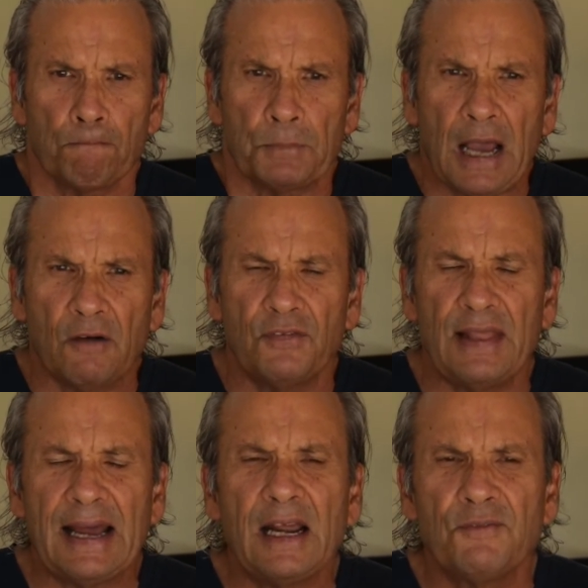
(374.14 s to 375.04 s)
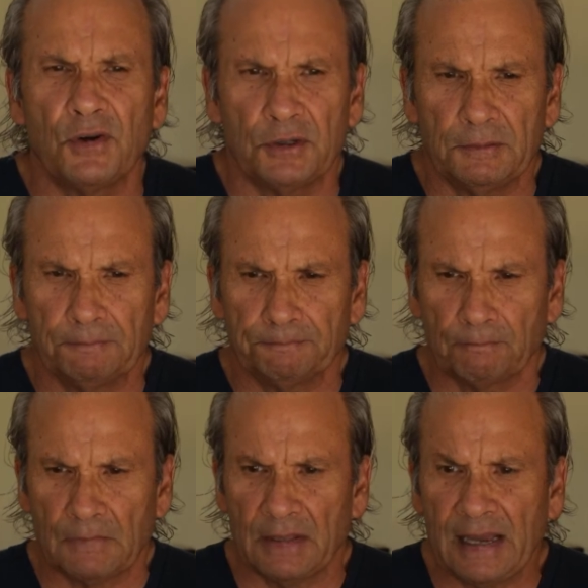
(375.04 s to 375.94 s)
Now, for that effort,
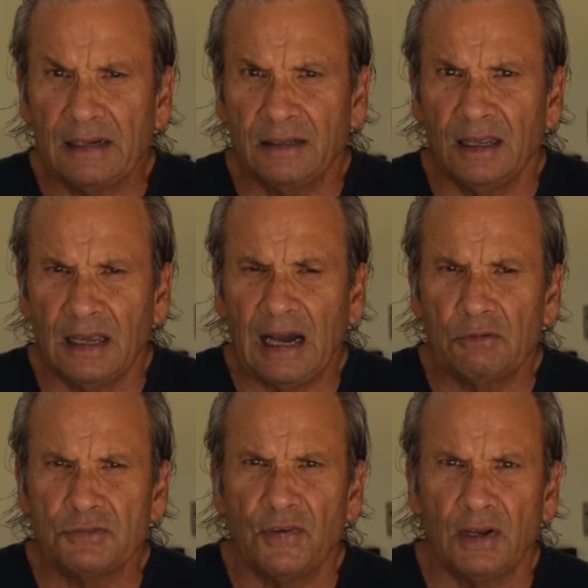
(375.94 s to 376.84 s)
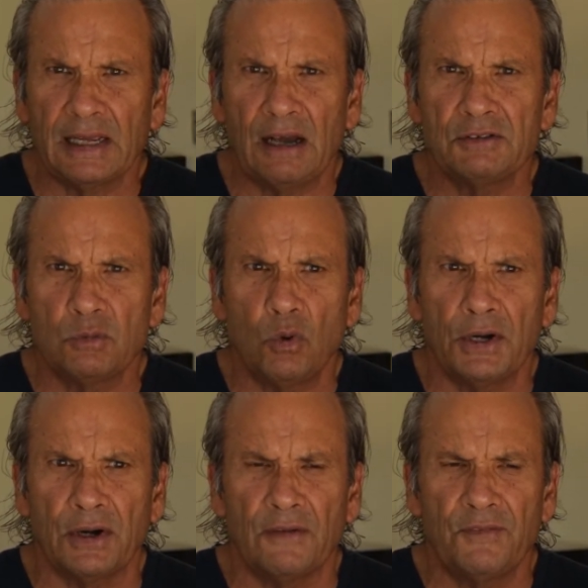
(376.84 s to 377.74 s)
I always felt like I was a warrior.